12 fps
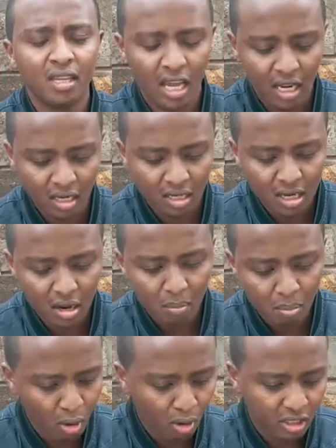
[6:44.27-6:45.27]
And
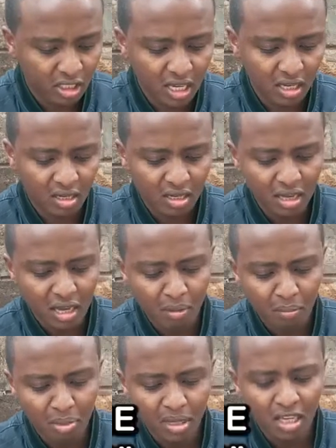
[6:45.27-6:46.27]
Paul said,
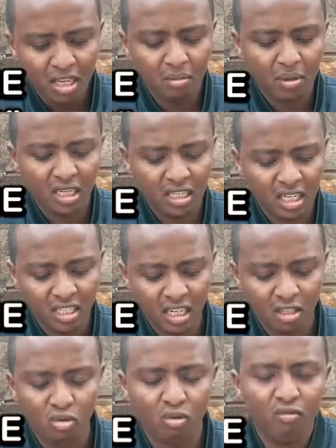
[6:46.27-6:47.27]
"Be
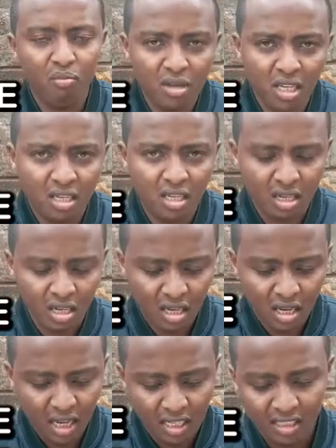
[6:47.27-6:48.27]
imitators of me
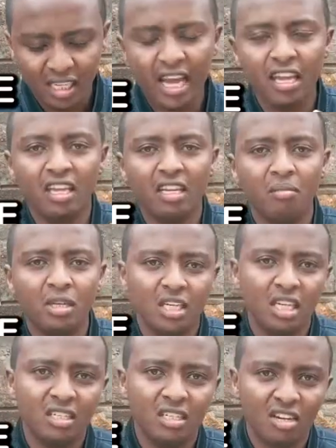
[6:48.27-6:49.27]
as I
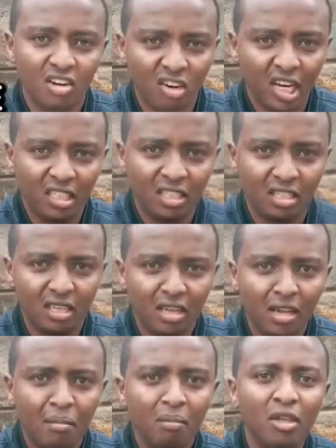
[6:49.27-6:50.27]
imitate Christ."
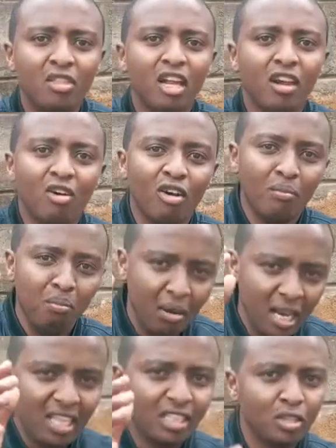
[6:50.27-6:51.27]
May the Lord
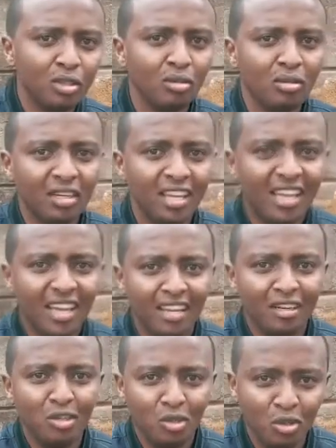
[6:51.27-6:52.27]
bless you
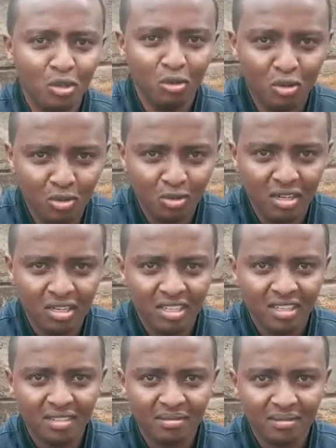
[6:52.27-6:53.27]
and do you good.
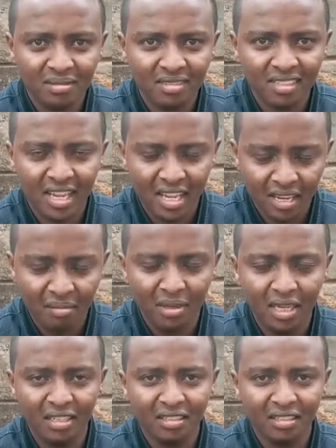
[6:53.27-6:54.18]
Amen.